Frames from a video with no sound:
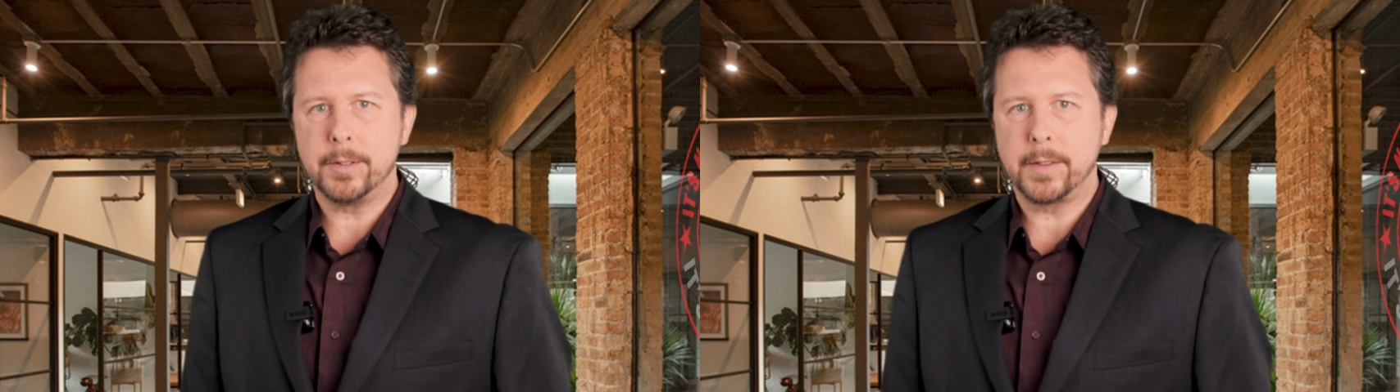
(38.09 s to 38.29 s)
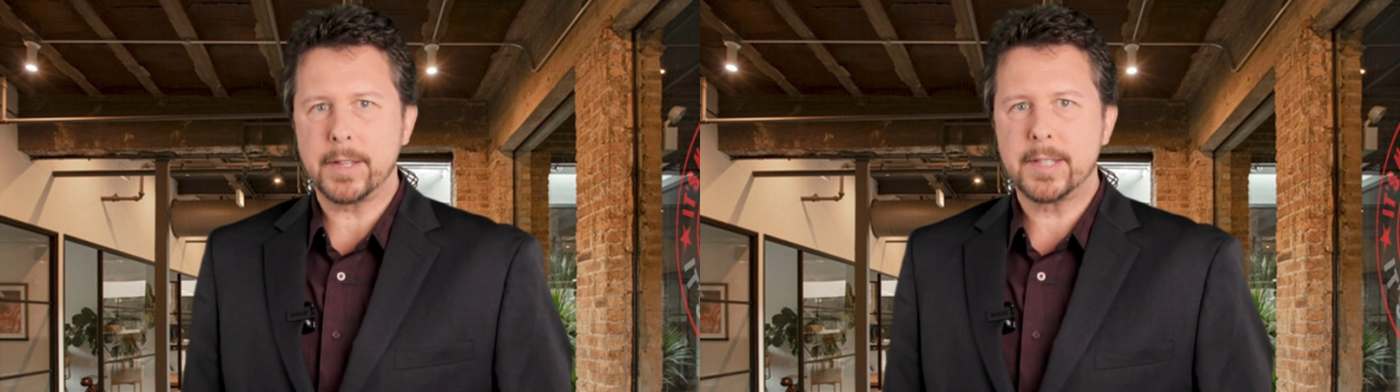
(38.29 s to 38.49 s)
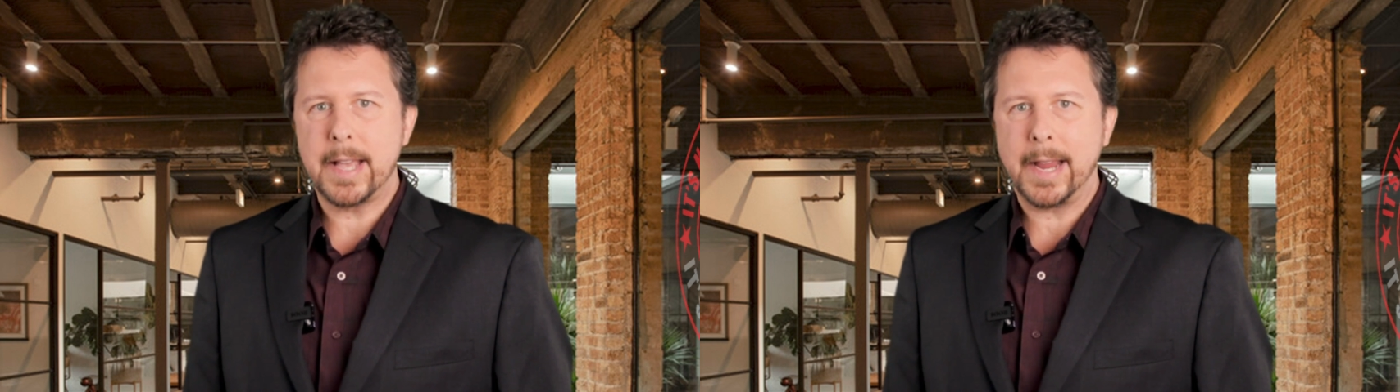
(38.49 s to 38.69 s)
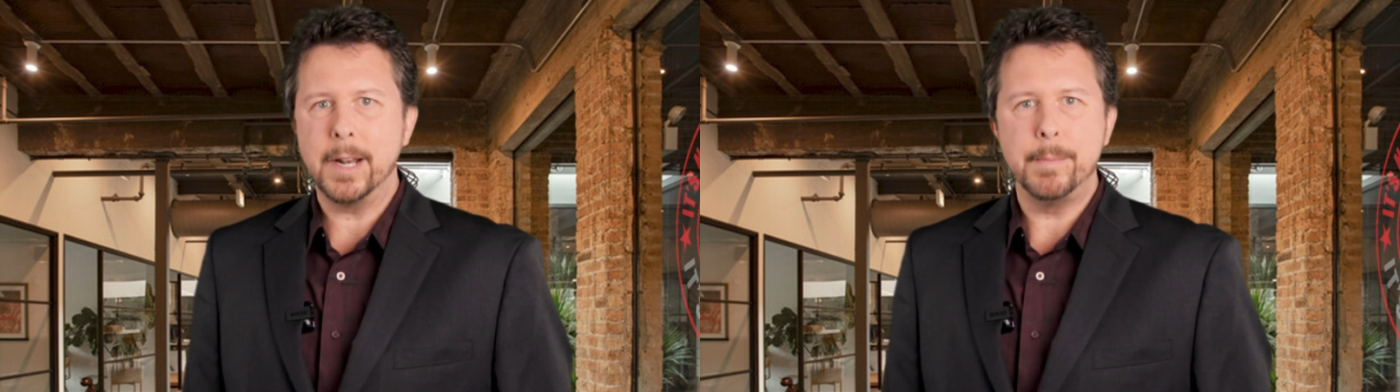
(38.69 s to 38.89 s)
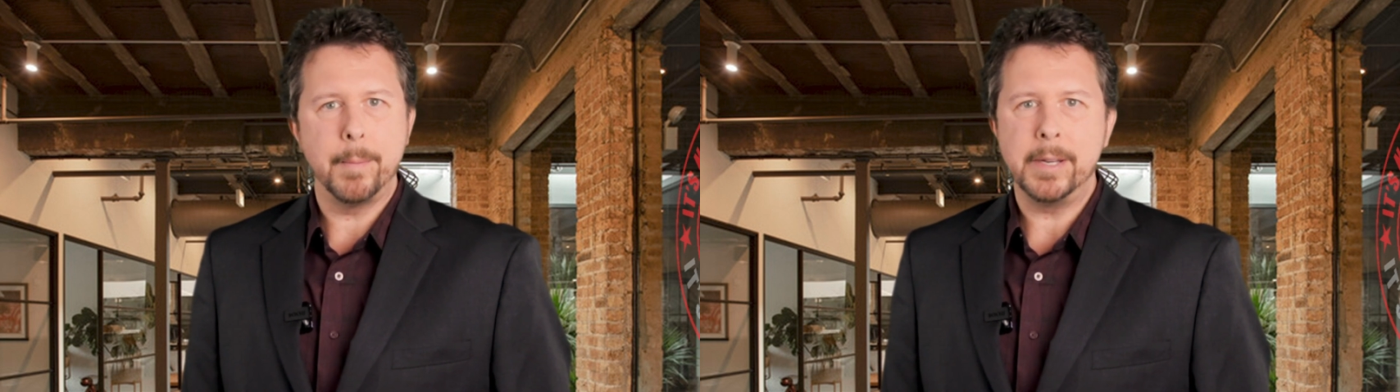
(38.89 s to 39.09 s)
that the
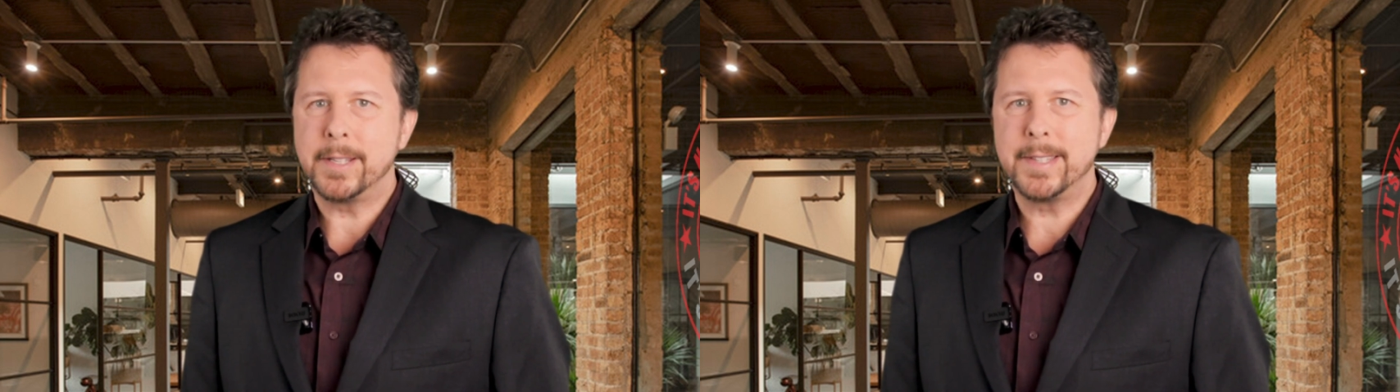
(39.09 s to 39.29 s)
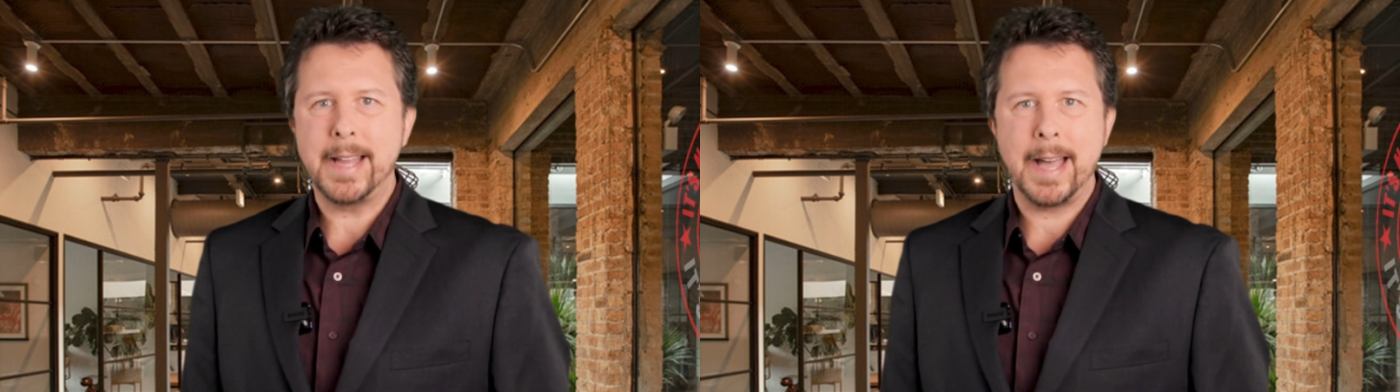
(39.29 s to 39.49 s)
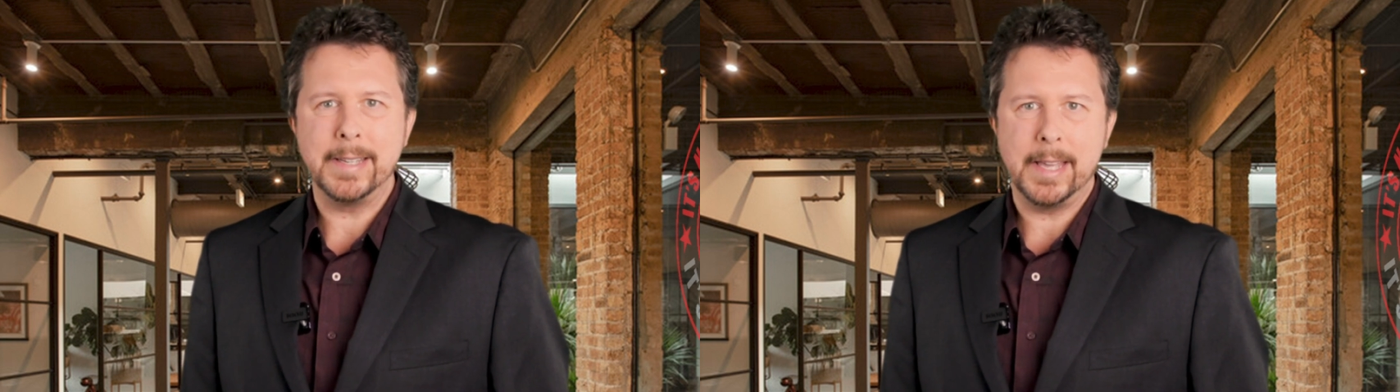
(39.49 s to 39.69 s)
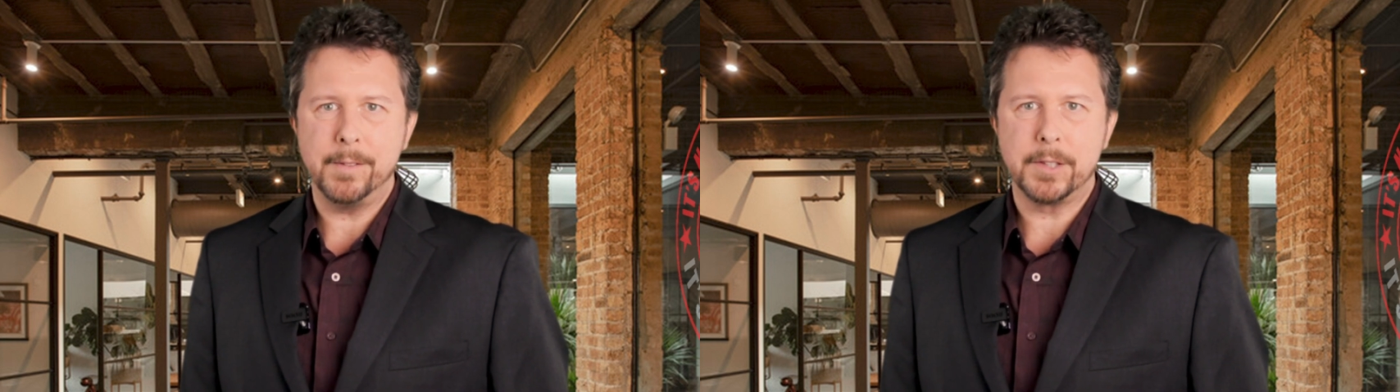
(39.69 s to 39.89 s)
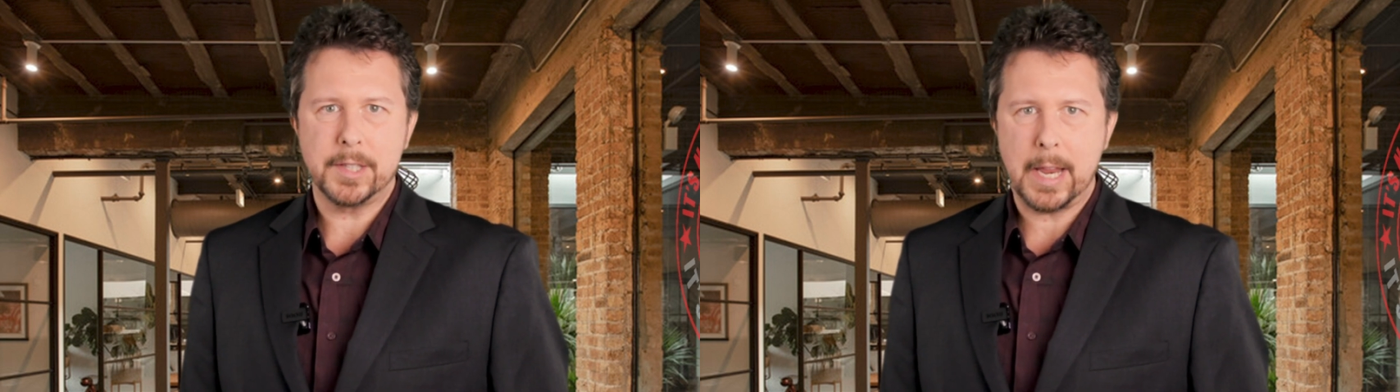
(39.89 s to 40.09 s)
Second Amendment does not
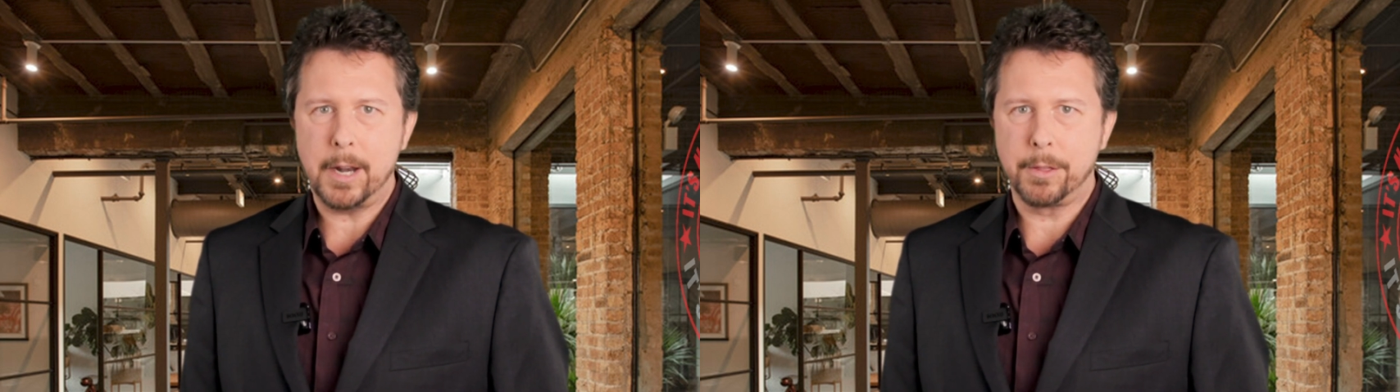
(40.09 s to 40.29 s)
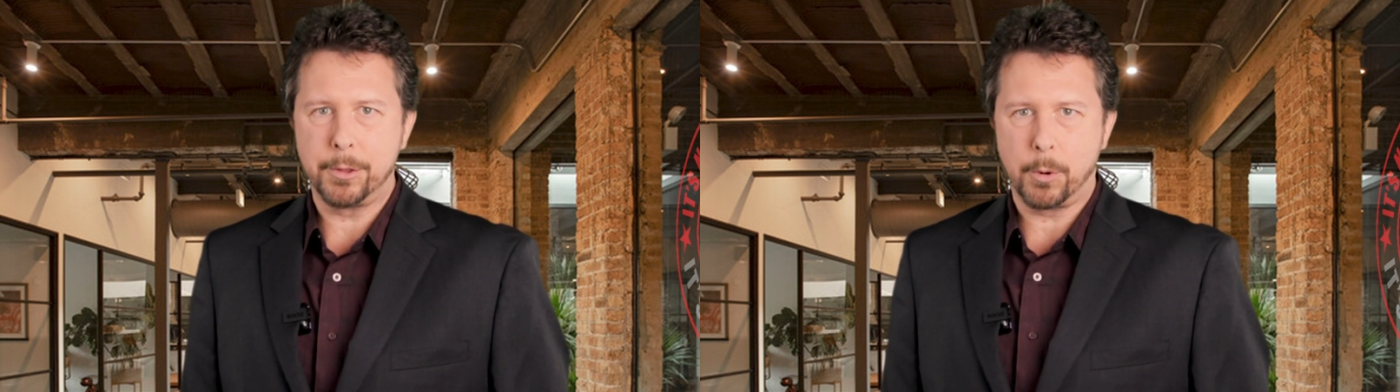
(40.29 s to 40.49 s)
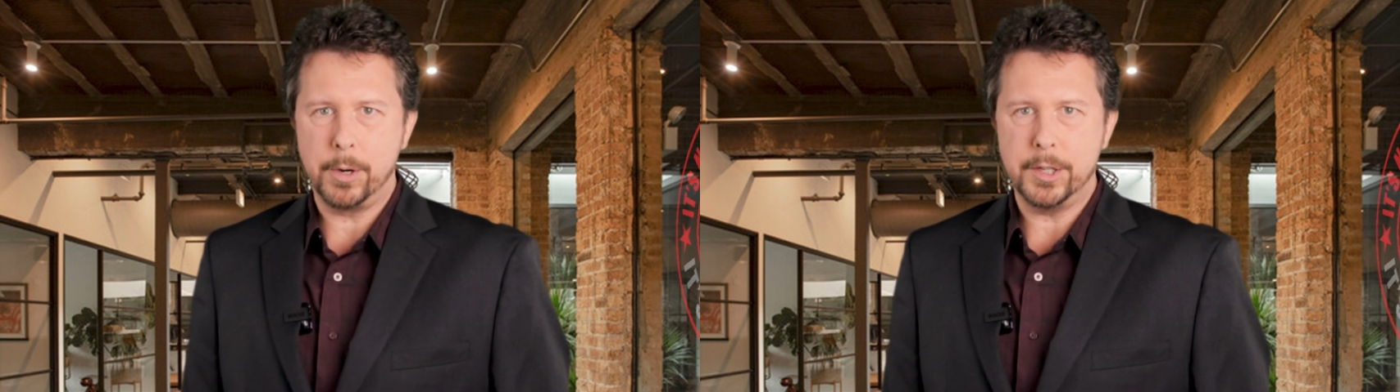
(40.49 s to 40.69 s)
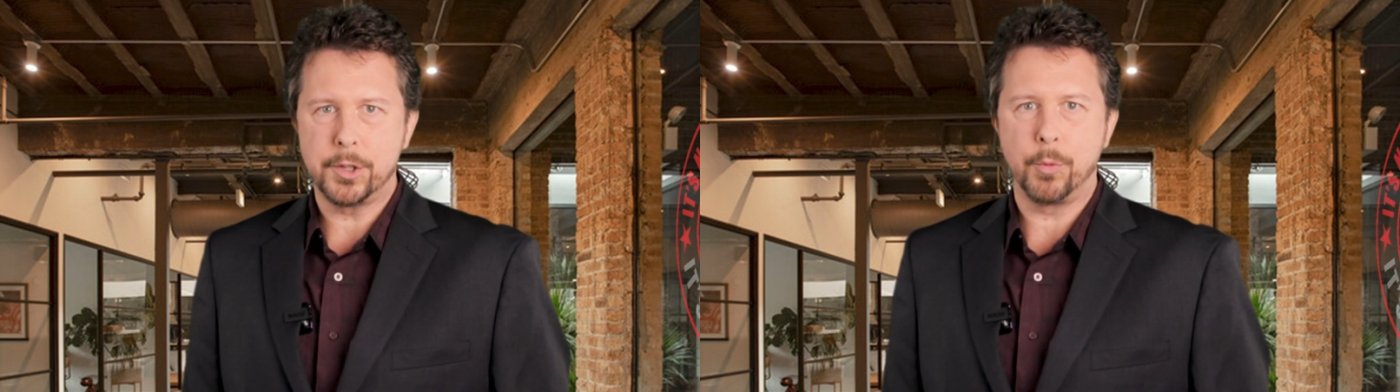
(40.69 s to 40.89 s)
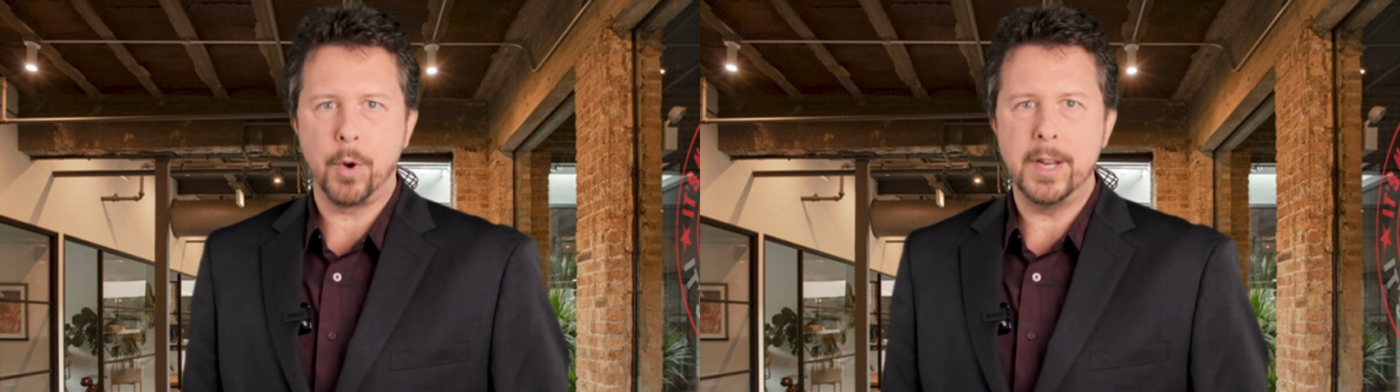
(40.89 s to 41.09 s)
give state authorities
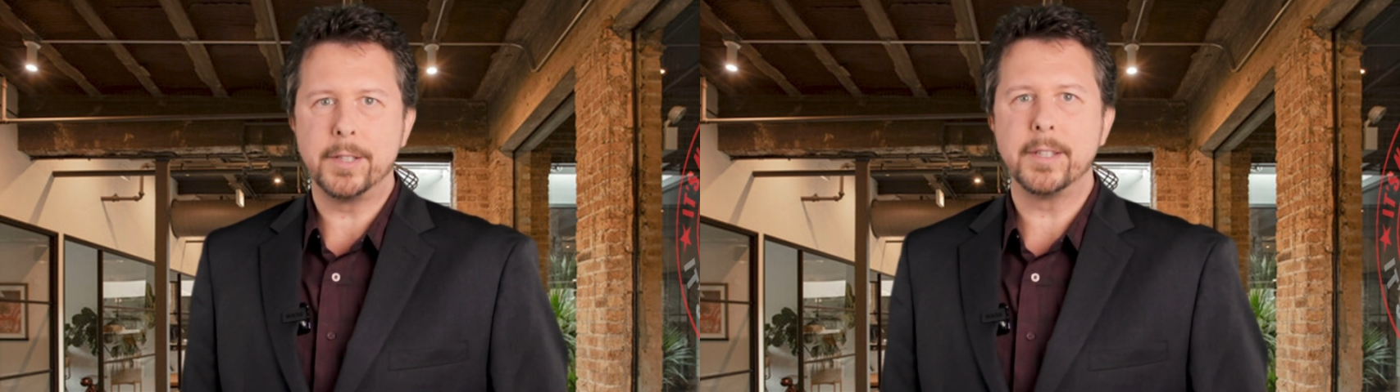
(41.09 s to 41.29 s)
the right